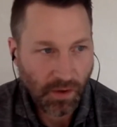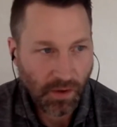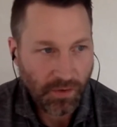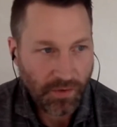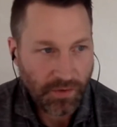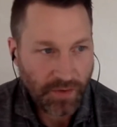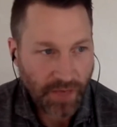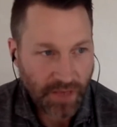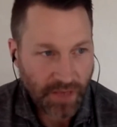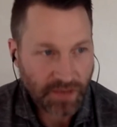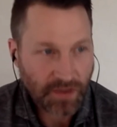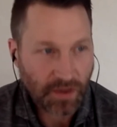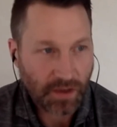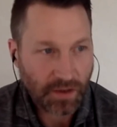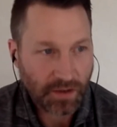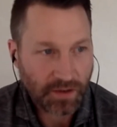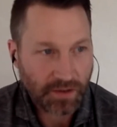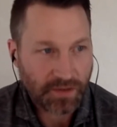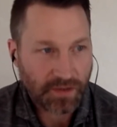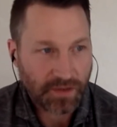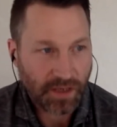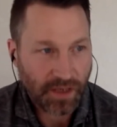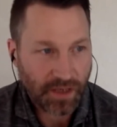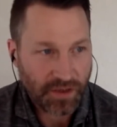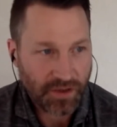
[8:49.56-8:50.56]
that's hard to
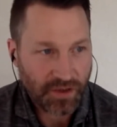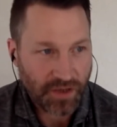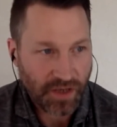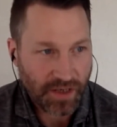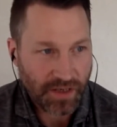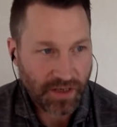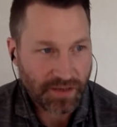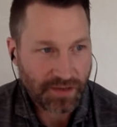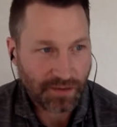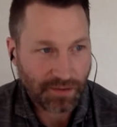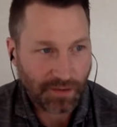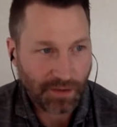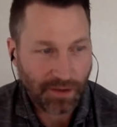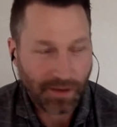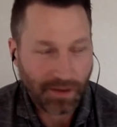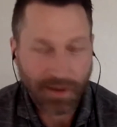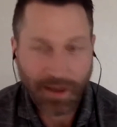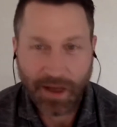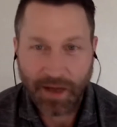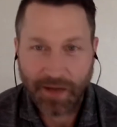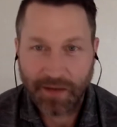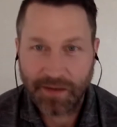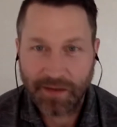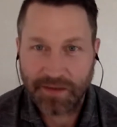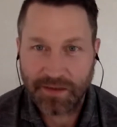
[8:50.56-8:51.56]
digest, a lot of
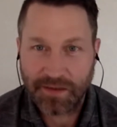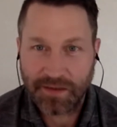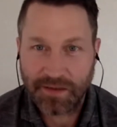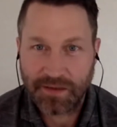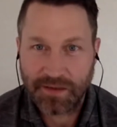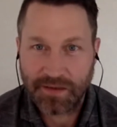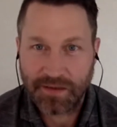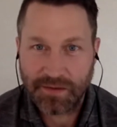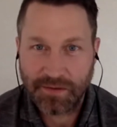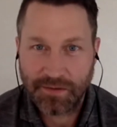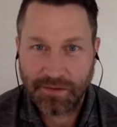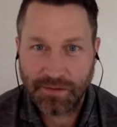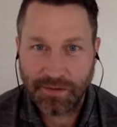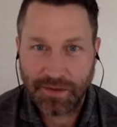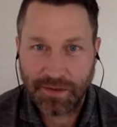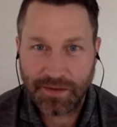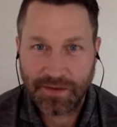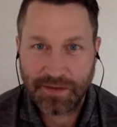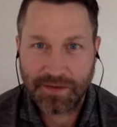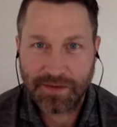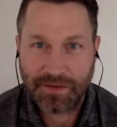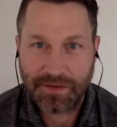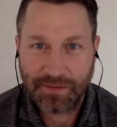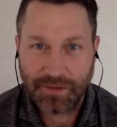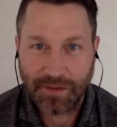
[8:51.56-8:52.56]
that, because
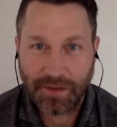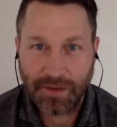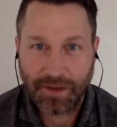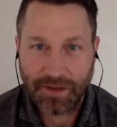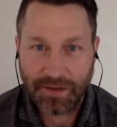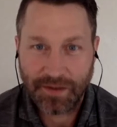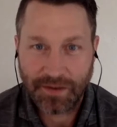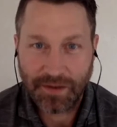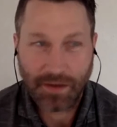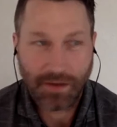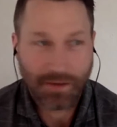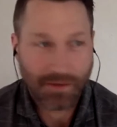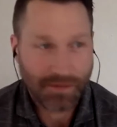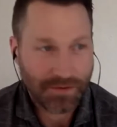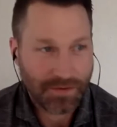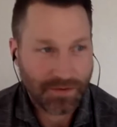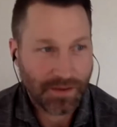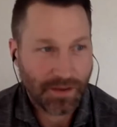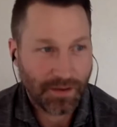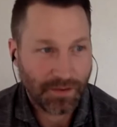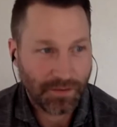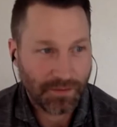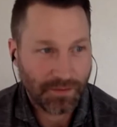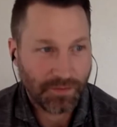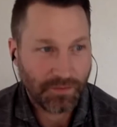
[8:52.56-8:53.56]
it's like I said, you
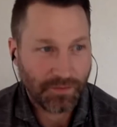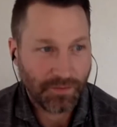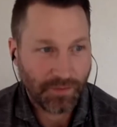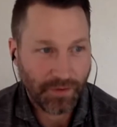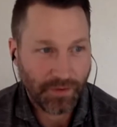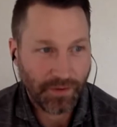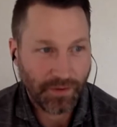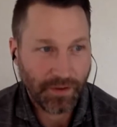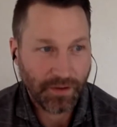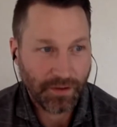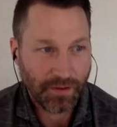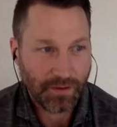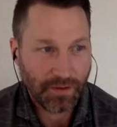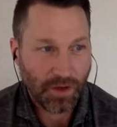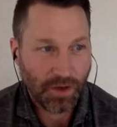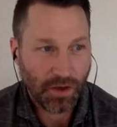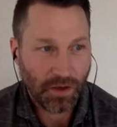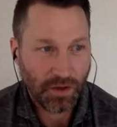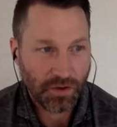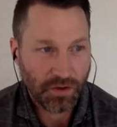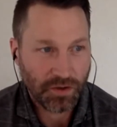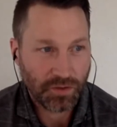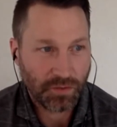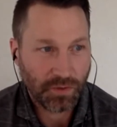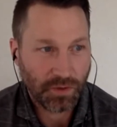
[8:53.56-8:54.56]
sound very
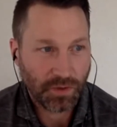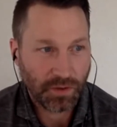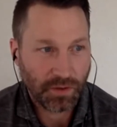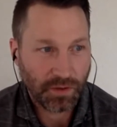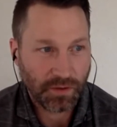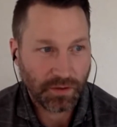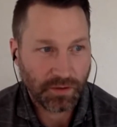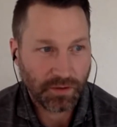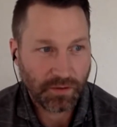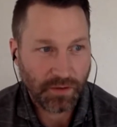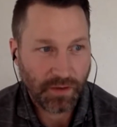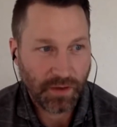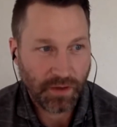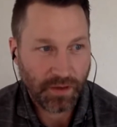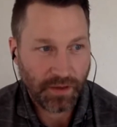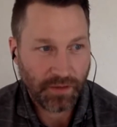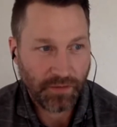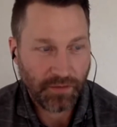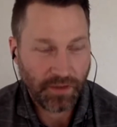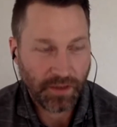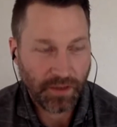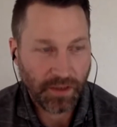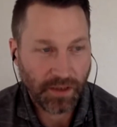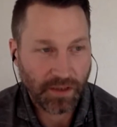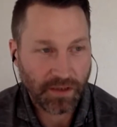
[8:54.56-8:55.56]
knowledgeable and
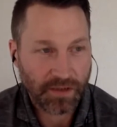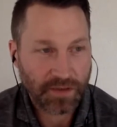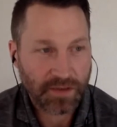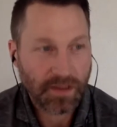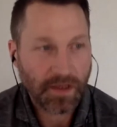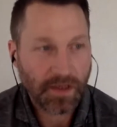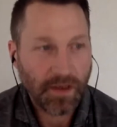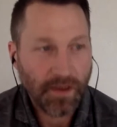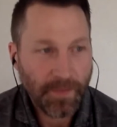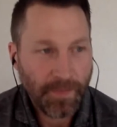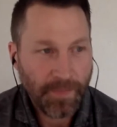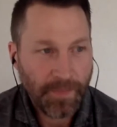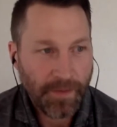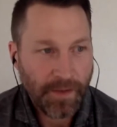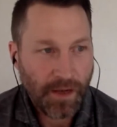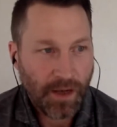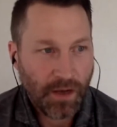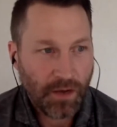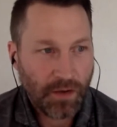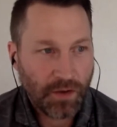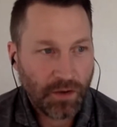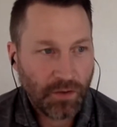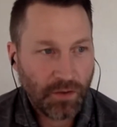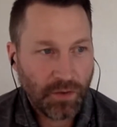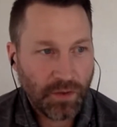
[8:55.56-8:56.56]
everything else. How
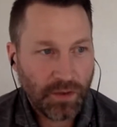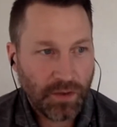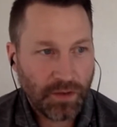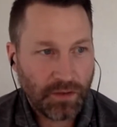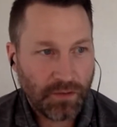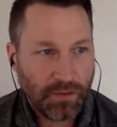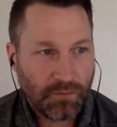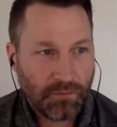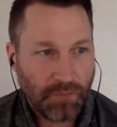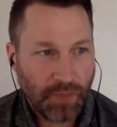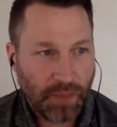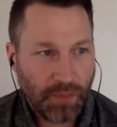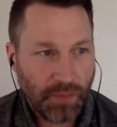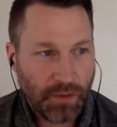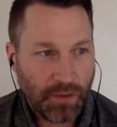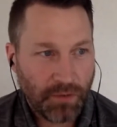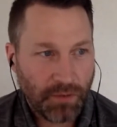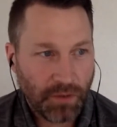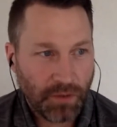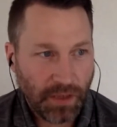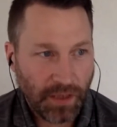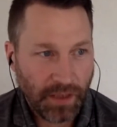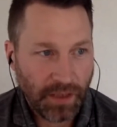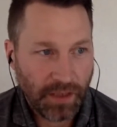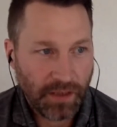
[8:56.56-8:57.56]
could we maybe
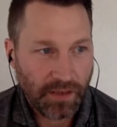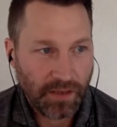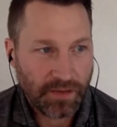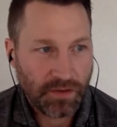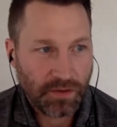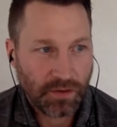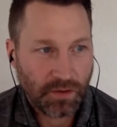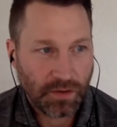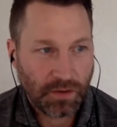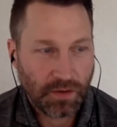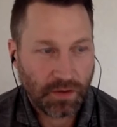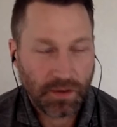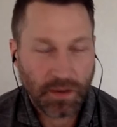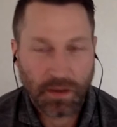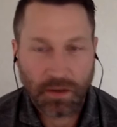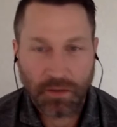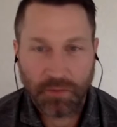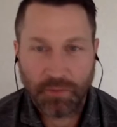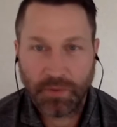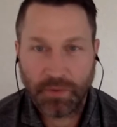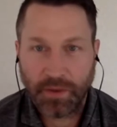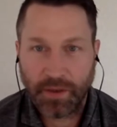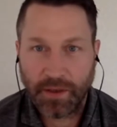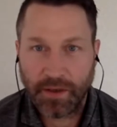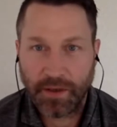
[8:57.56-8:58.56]
relate it to a young
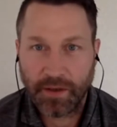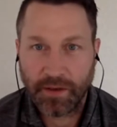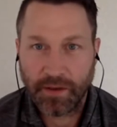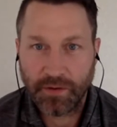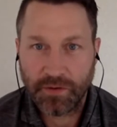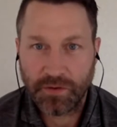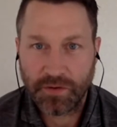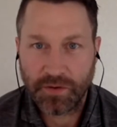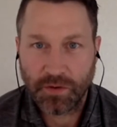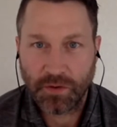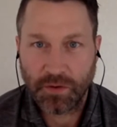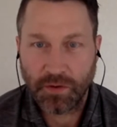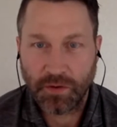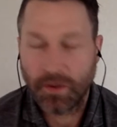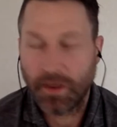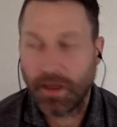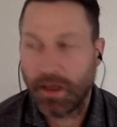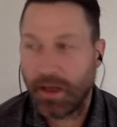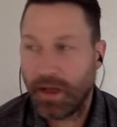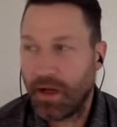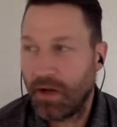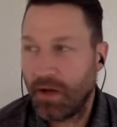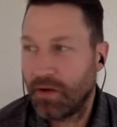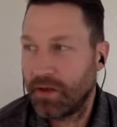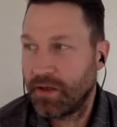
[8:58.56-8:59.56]
player who's going, okay,
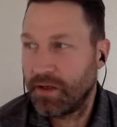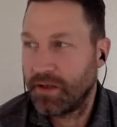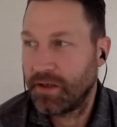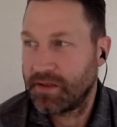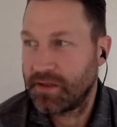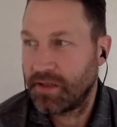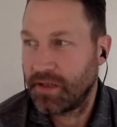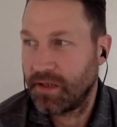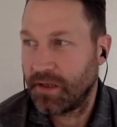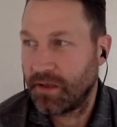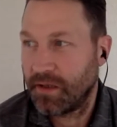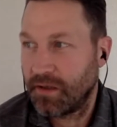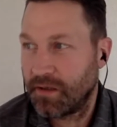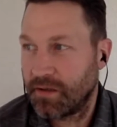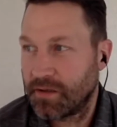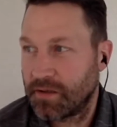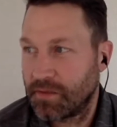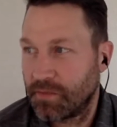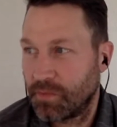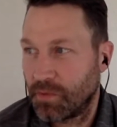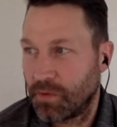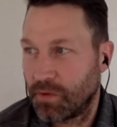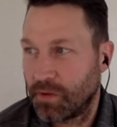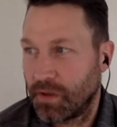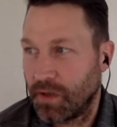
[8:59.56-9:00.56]
how can I take
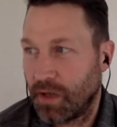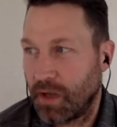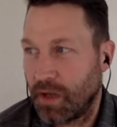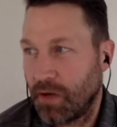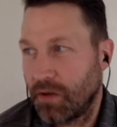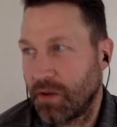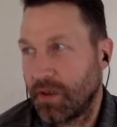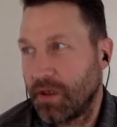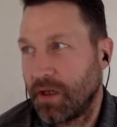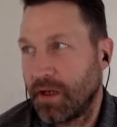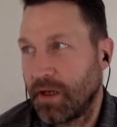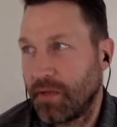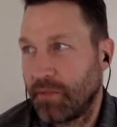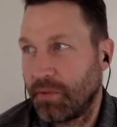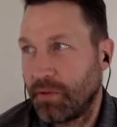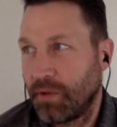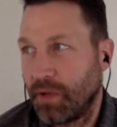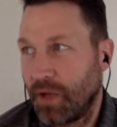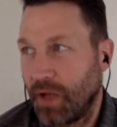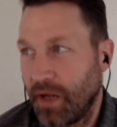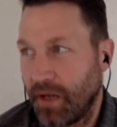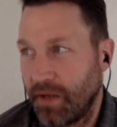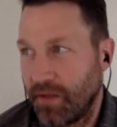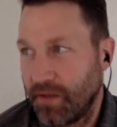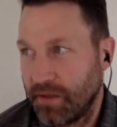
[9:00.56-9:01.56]
sport? How can I
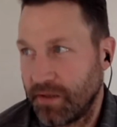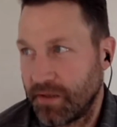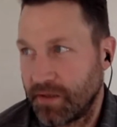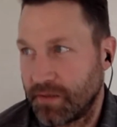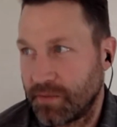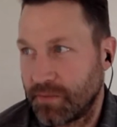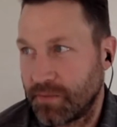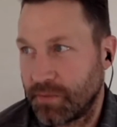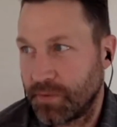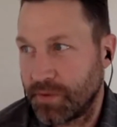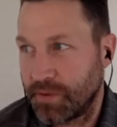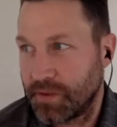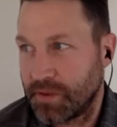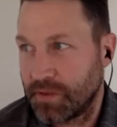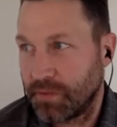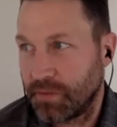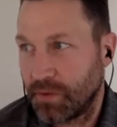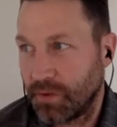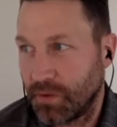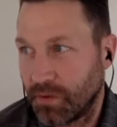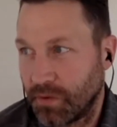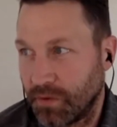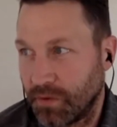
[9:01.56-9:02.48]
apply this principle or